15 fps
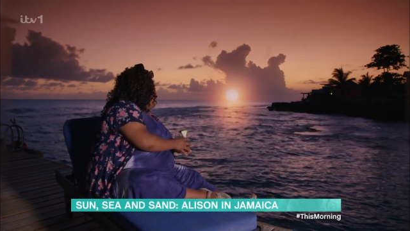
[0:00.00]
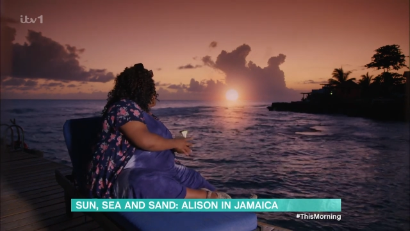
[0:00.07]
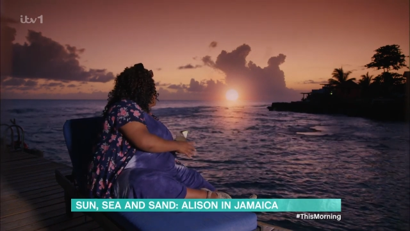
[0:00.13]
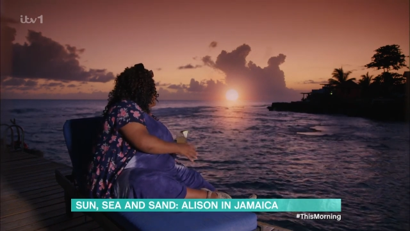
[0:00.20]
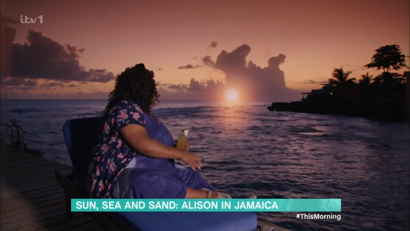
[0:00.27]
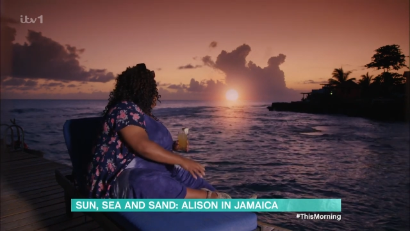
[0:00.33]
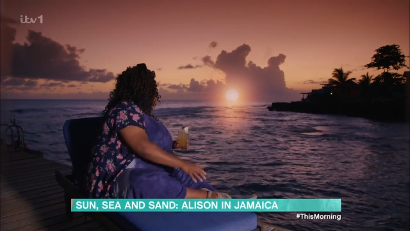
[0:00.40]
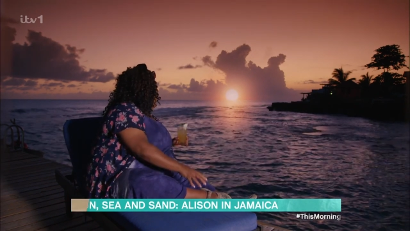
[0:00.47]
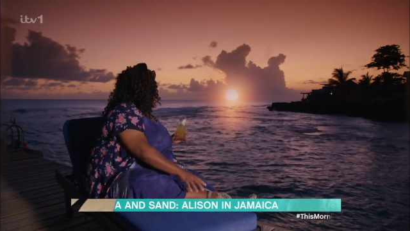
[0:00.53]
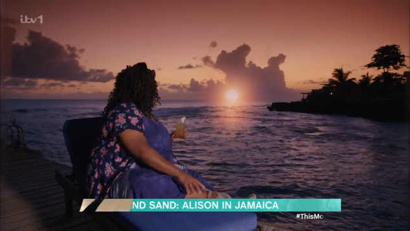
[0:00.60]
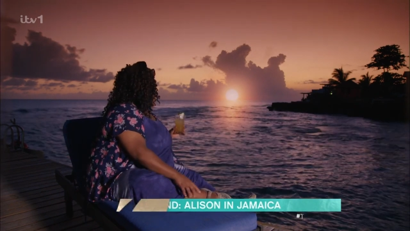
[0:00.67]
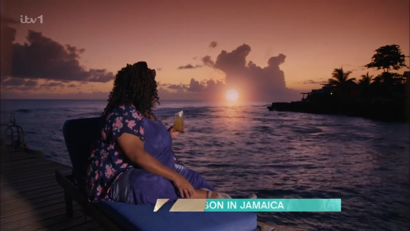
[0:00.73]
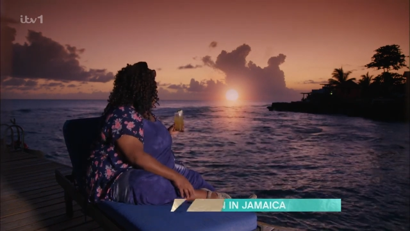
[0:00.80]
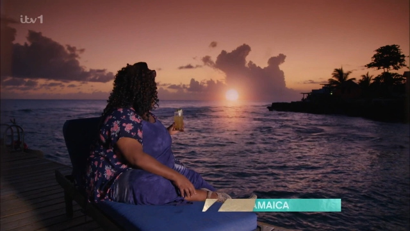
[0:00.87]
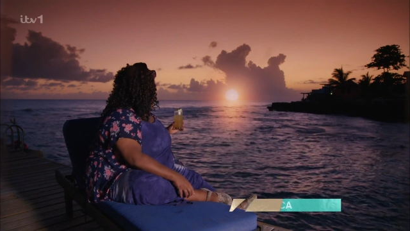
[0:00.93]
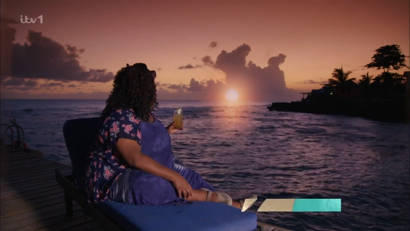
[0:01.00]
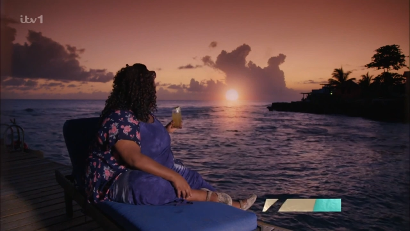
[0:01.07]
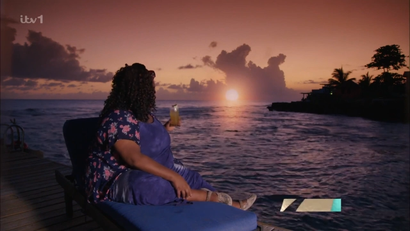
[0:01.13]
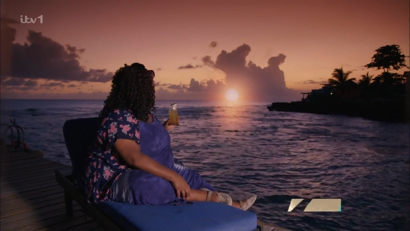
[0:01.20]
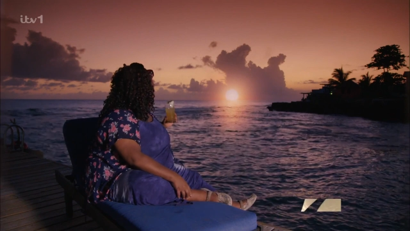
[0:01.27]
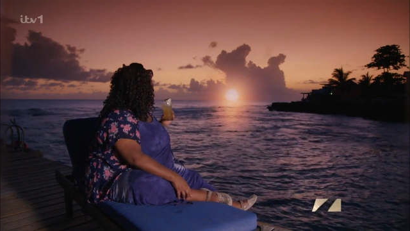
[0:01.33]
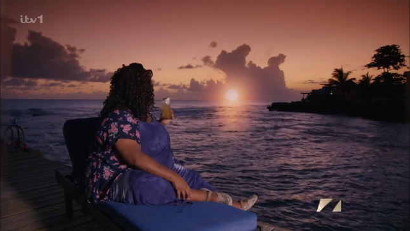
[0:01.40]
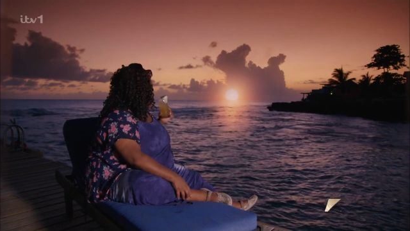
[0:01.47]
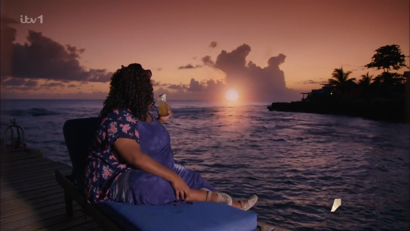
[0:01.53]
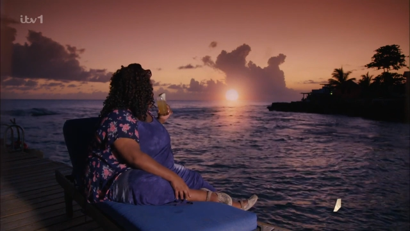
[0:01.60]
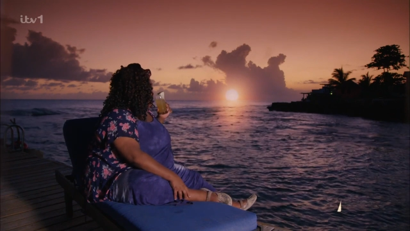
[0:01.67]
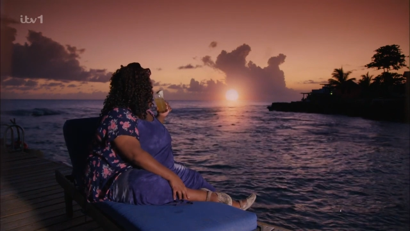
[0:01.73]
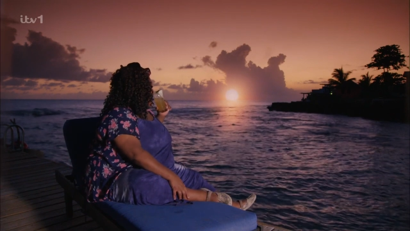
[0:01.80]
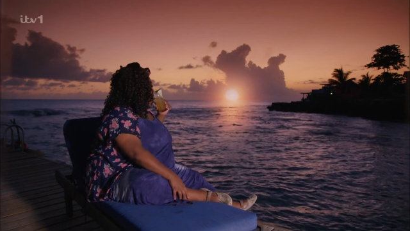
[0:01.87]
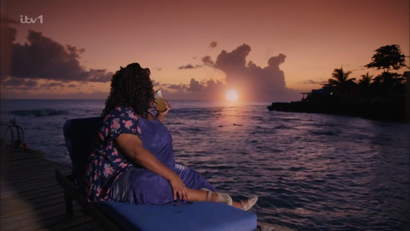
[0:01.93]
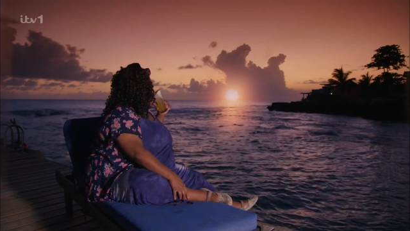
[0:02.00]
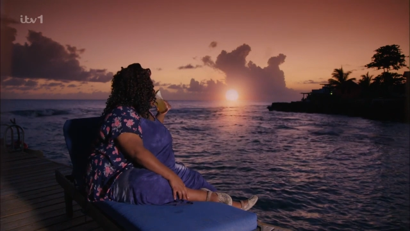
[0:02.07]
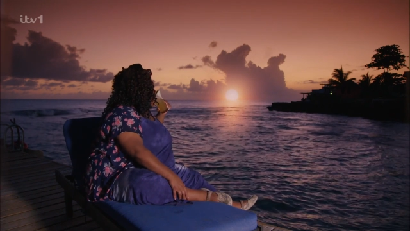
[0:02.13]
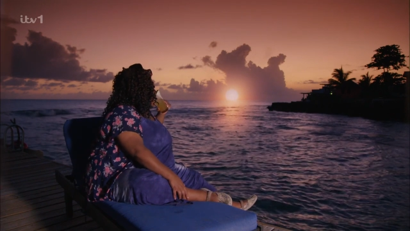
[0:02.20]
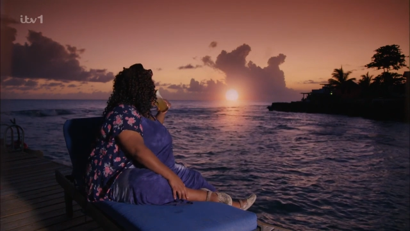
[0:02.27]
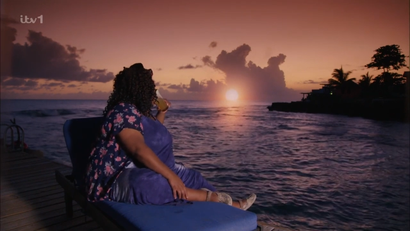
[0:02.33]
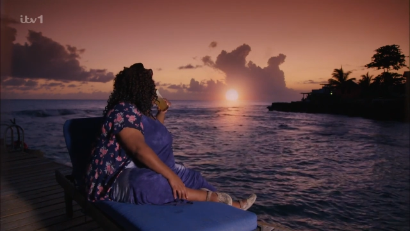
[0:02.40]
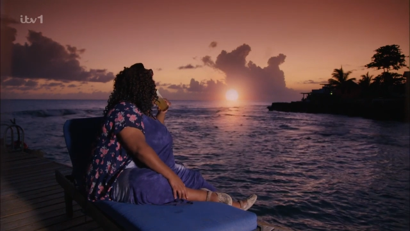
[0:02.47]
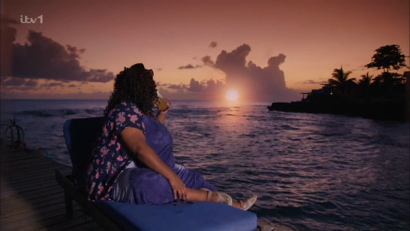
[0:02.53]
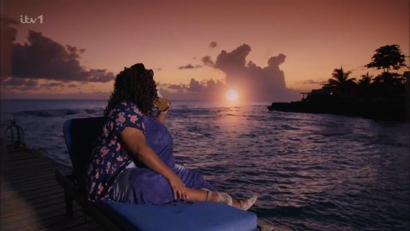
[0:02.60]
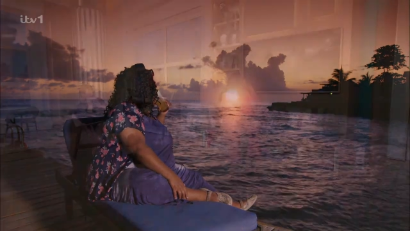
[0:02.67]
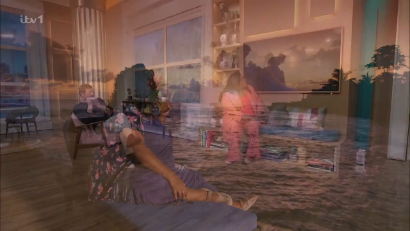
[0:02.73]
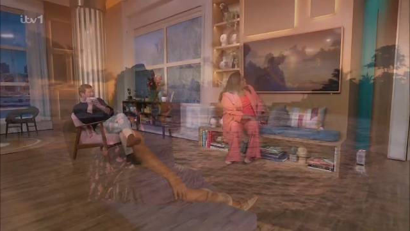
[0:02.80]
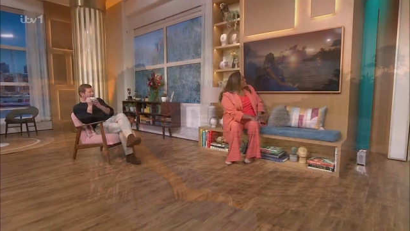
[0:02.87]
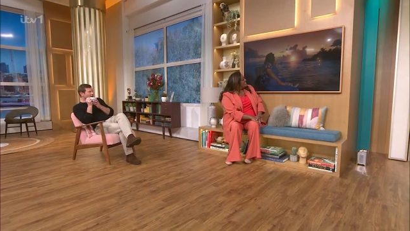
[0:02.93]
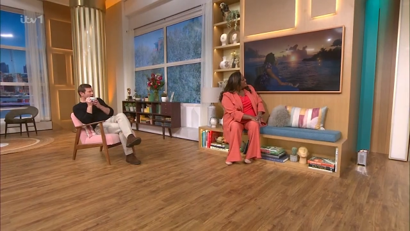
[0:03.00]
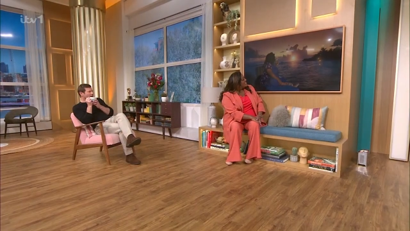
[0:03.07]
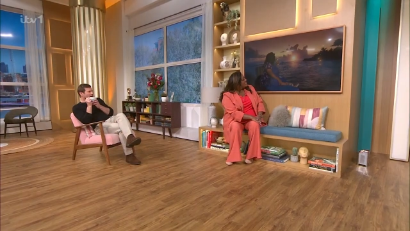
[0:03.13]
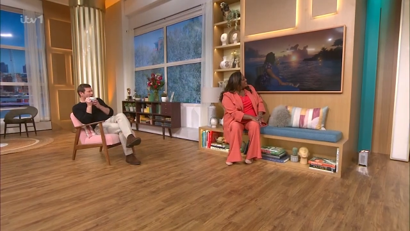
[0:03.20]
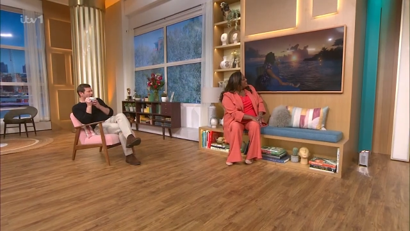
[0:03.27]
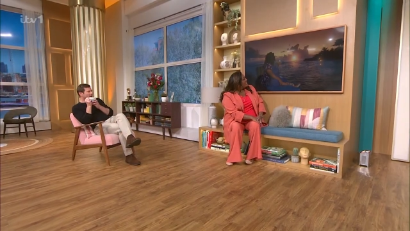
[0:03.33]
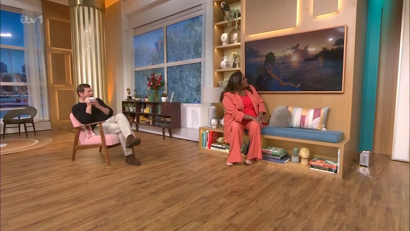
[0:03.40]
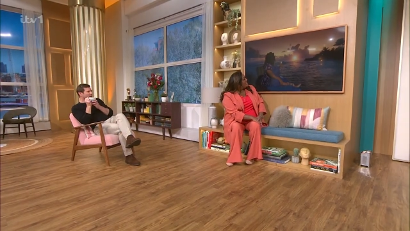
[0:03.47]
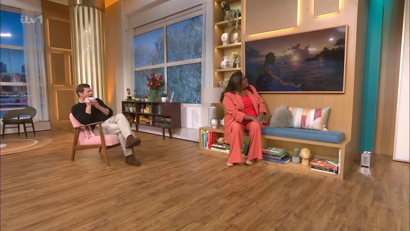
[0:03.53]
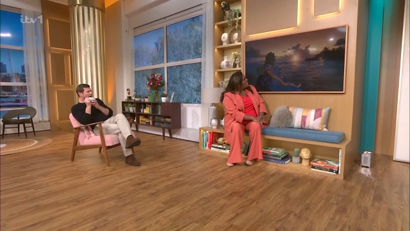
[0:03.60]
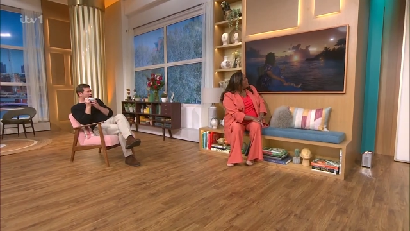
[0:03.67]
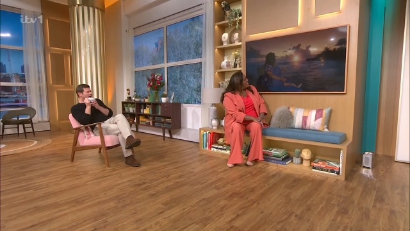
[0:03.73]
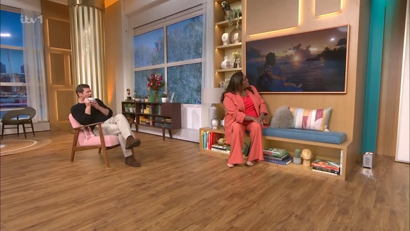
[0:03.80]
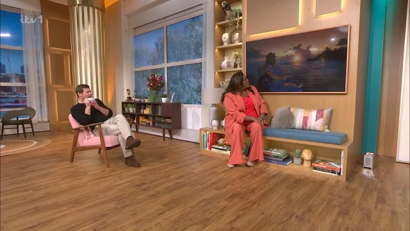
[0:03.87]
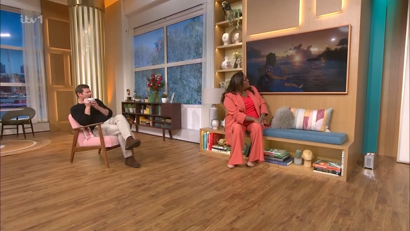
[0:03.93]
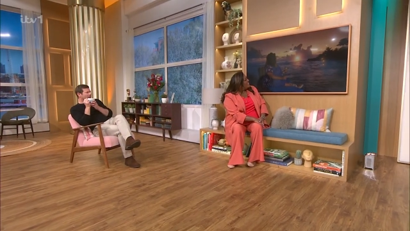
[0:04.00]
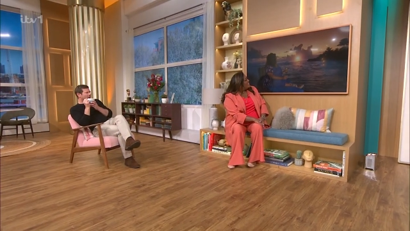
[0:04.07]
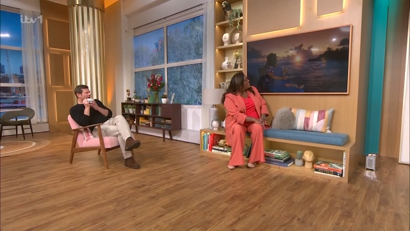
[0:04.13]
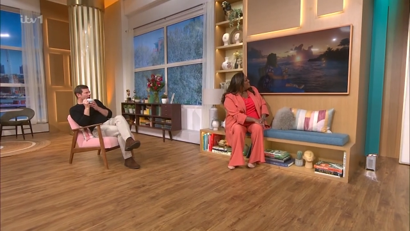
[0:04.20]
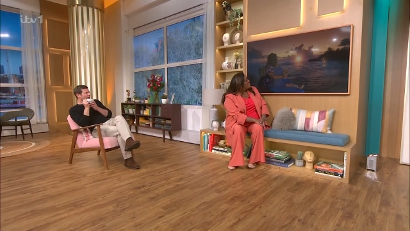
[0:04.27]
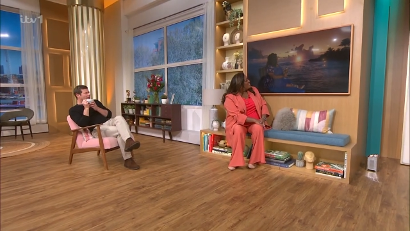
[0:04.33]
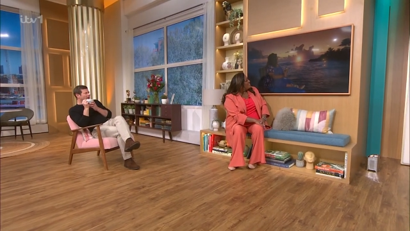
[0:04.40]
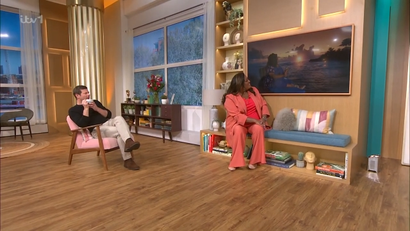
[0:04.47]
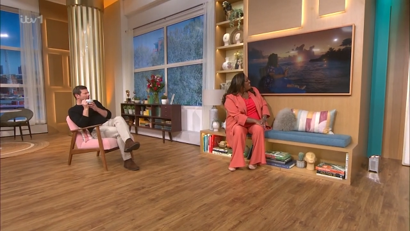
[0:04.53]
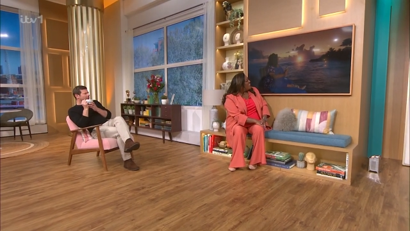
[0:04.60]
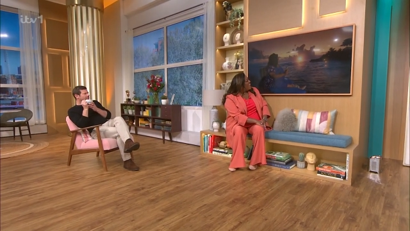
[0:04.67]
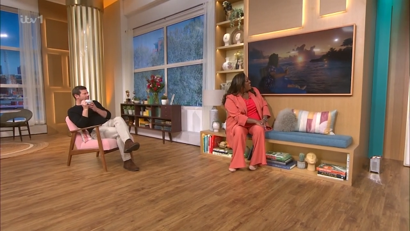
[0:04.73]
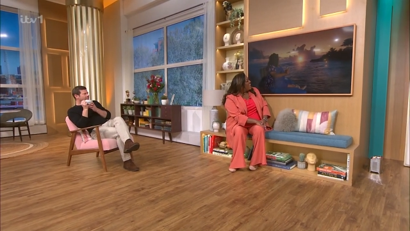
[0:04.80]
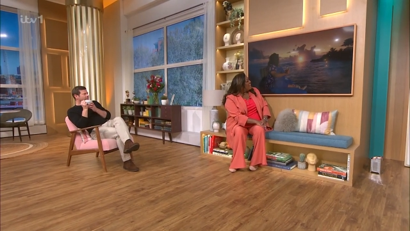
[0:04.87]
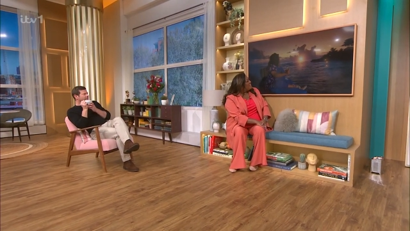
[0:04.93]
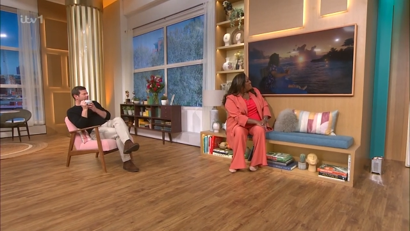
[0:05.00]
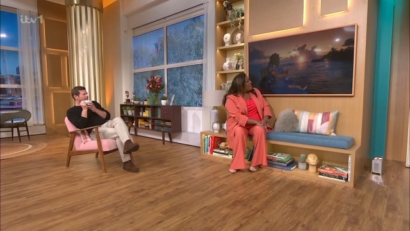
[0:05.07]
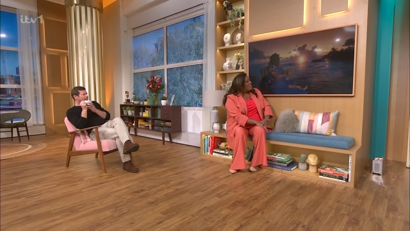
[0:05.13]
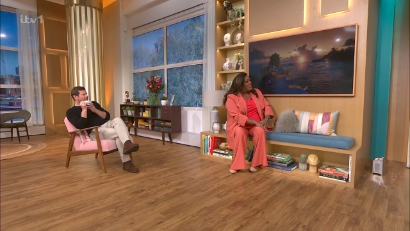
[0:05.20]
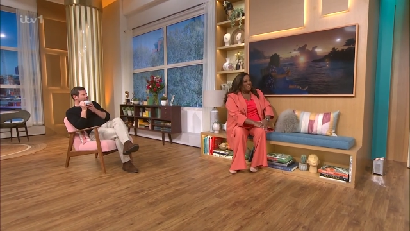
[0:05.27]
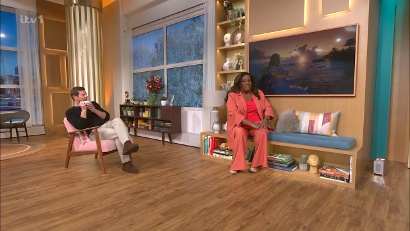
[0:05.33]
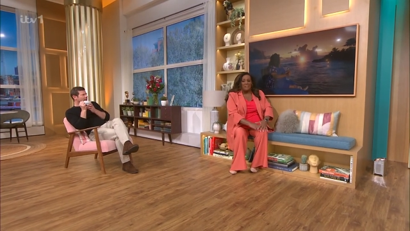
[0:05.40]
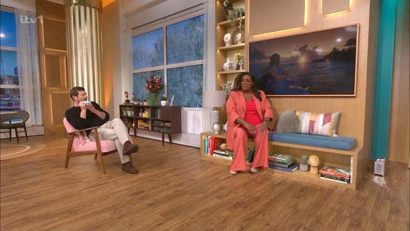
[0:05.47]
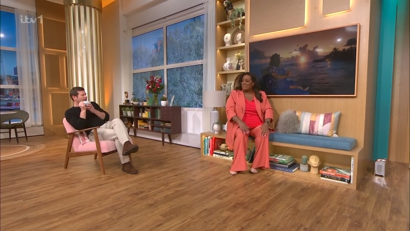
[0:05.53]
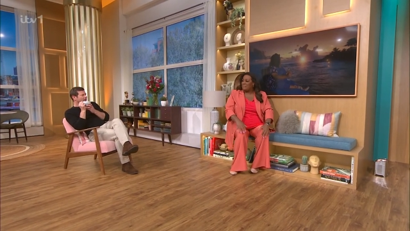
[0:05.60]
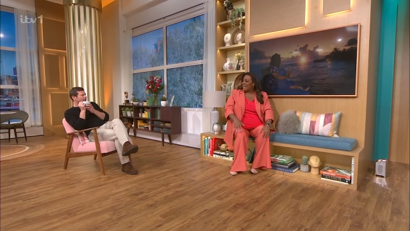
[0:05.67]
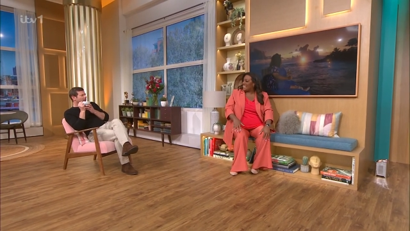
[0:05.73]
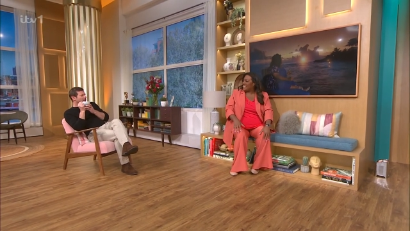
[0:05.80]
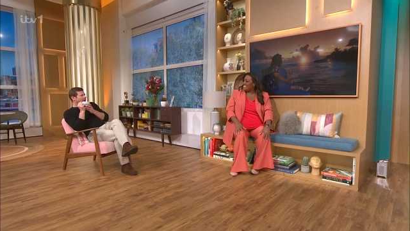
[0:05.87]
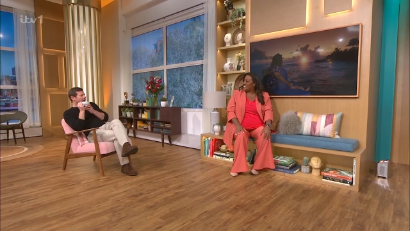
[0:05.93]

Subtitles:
Nobody's mouth can be seen.